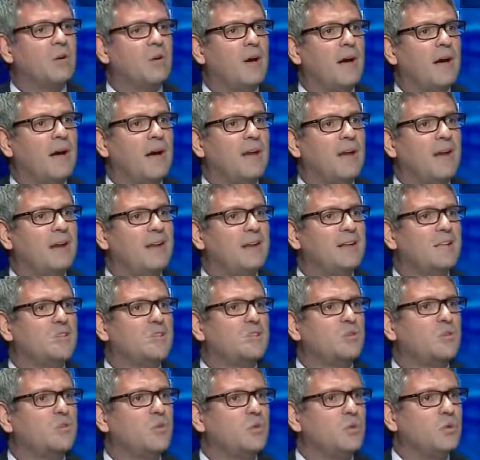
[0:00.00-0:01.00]
uh, it
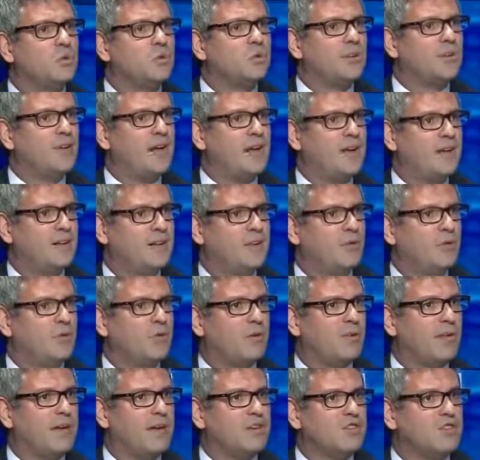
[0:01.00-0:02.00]
soured uh, the
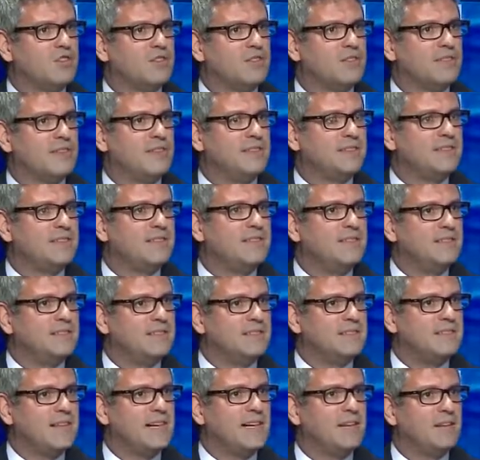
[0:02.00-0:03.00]
relations. And
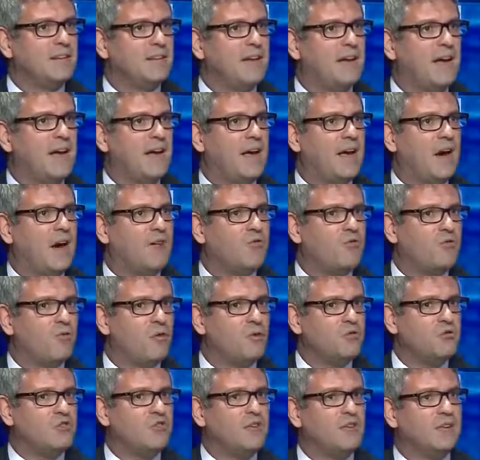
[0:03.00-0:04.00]
since then,
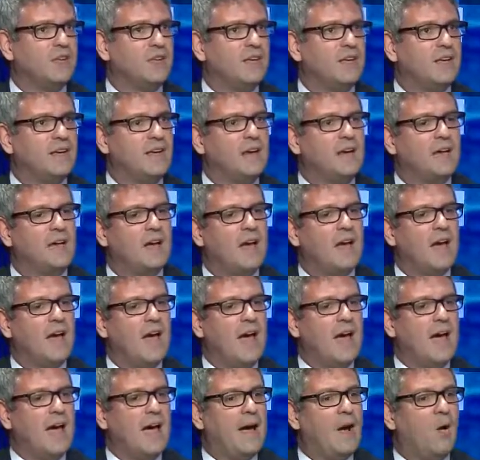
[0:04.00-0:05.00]
unfortunately,
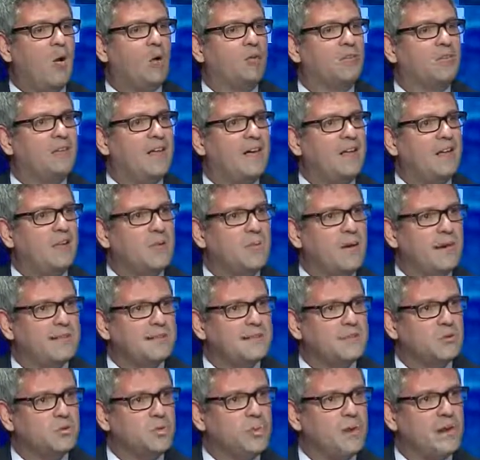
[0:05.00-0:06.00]
on daily
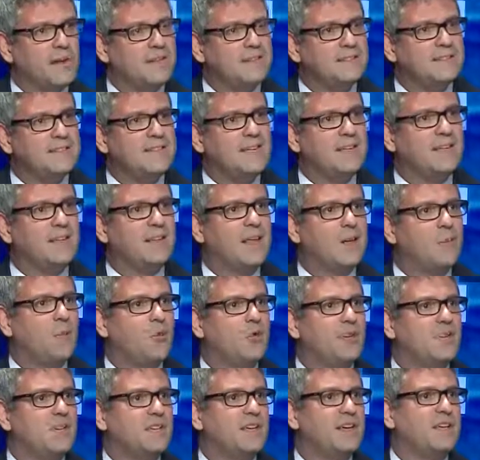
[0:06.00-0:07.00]
basis, we are seeing
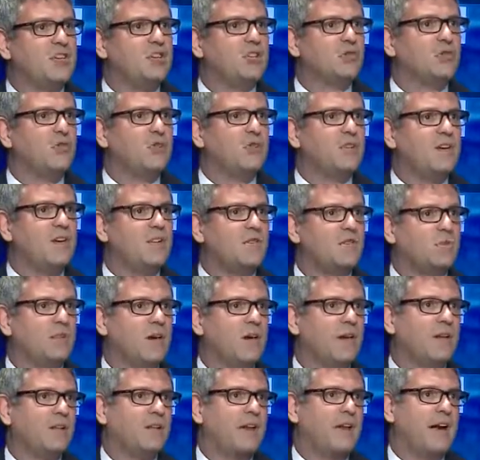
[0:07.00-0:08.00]
demonization of
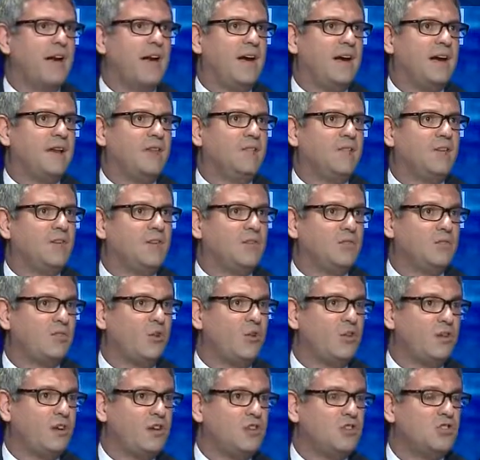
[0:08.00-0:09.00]
Israel in the
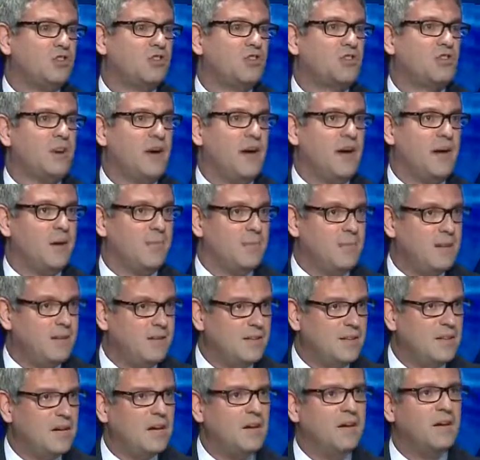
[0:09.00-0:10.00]
Turkish
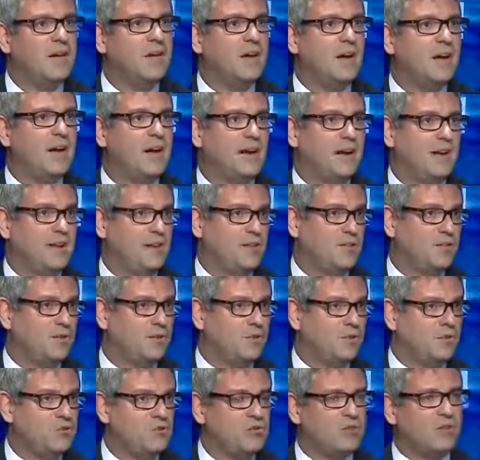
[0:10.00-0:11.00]
media,
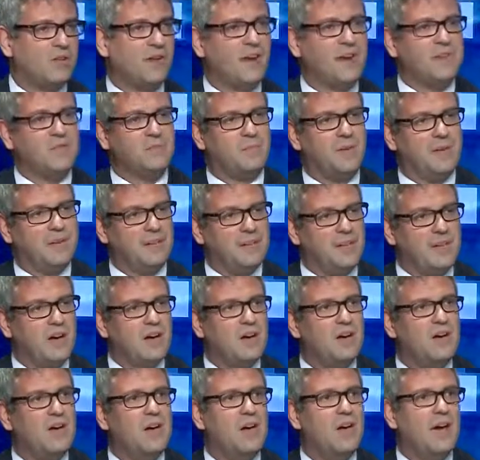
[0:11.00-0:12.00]
institutionalized media,
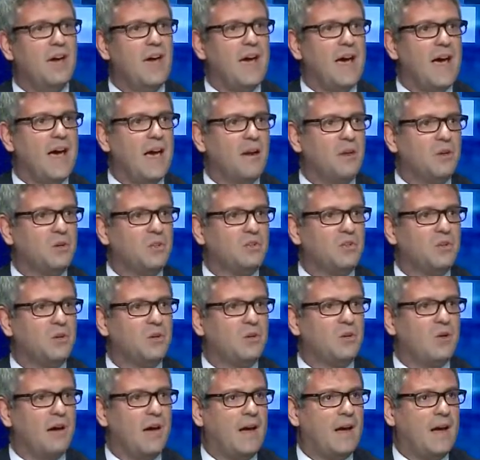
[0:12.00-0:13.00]
and
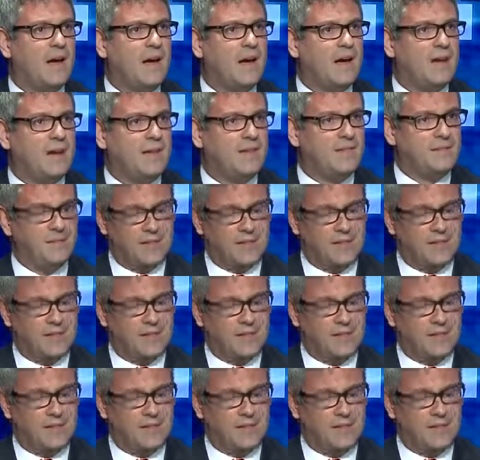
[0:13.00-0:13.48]
also in